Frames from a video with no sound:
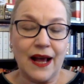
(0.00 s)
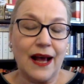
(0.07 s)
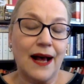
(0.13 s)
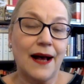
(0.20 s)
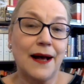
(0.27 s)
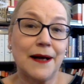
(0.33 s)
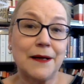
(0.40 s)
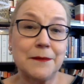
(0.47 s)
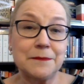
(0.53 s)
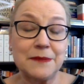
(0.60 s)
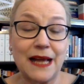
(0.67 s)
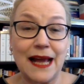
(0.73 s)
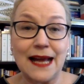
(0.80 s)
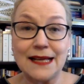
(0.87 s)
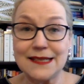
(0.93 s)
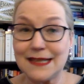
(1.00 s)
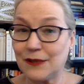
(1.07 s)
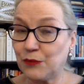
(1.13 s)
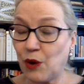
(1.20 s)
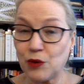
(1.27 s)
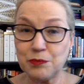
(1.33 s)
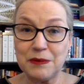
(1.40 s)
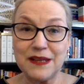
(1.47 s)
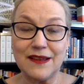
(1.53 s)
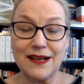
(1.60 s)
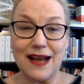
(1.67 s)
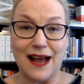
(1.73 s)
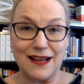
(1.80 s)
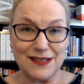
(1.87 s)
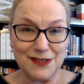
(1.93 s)
um, and it won't be the
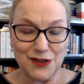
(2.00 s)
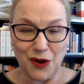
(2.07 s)
last.